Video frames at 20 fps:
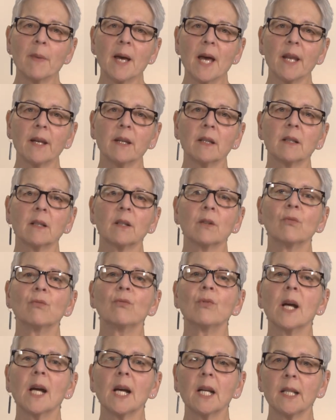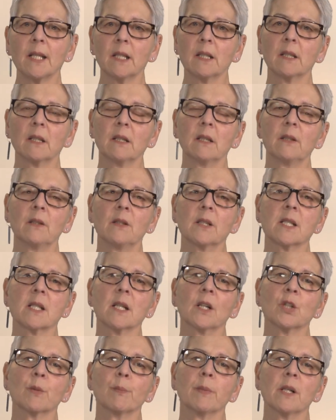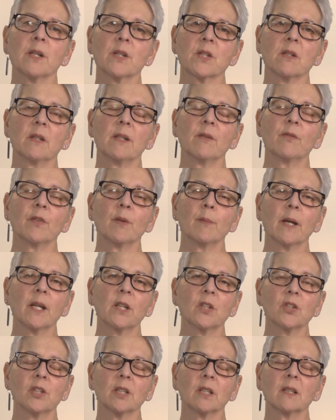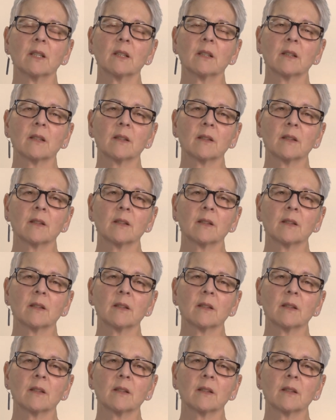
men rarely include such personal information.